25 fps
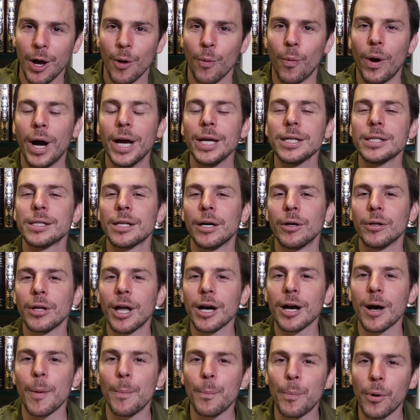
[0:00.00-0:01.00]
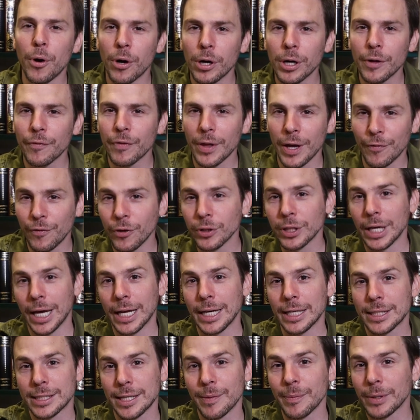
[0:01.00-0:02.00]
Why is the holacha part of the avodah,
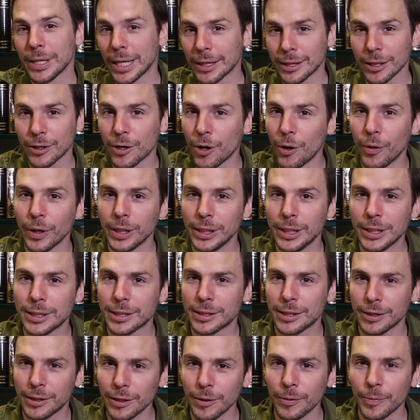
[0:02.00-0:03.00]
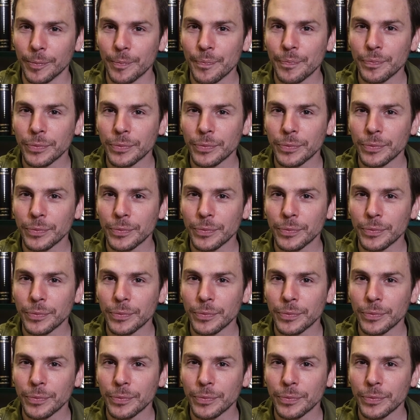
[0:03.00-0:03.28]
and it's something that the Kohen needs to do?